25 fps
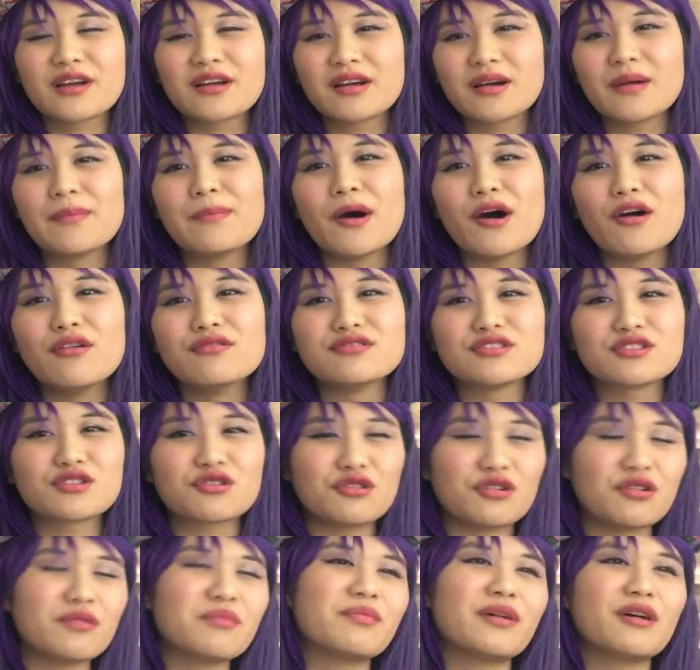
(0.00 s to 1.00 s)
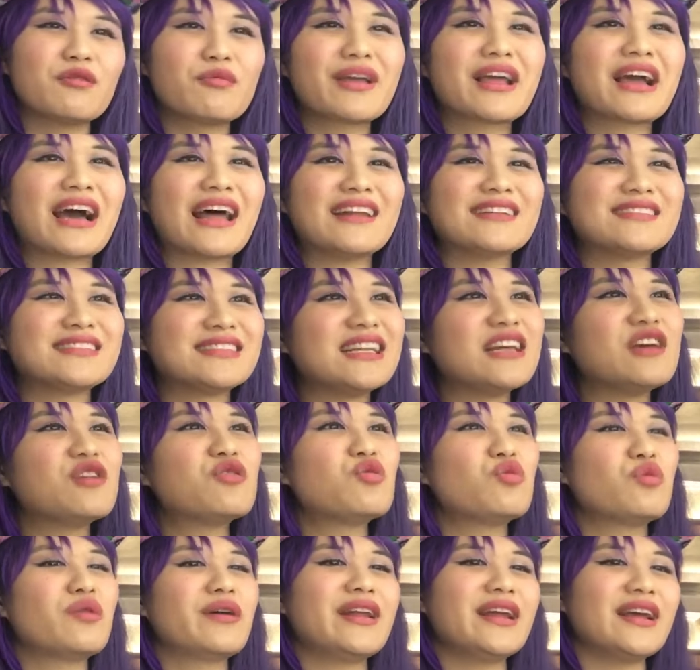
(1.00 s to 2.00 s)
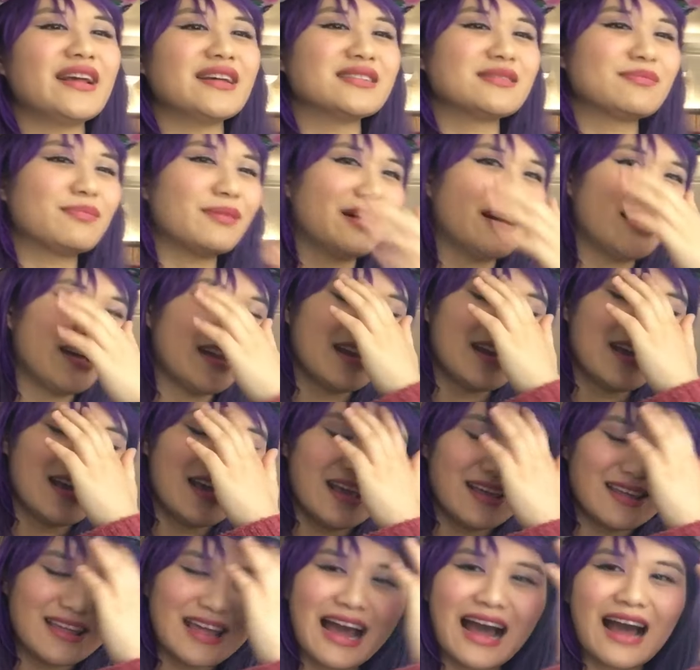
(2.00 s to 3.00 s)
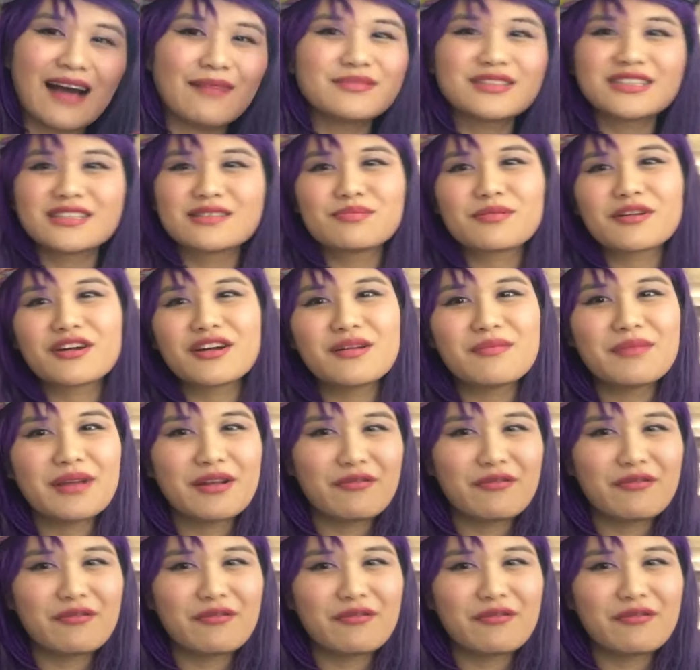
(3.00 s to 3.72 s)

Capone's group, but we gotta see who it is. But yeah, I'm just gonna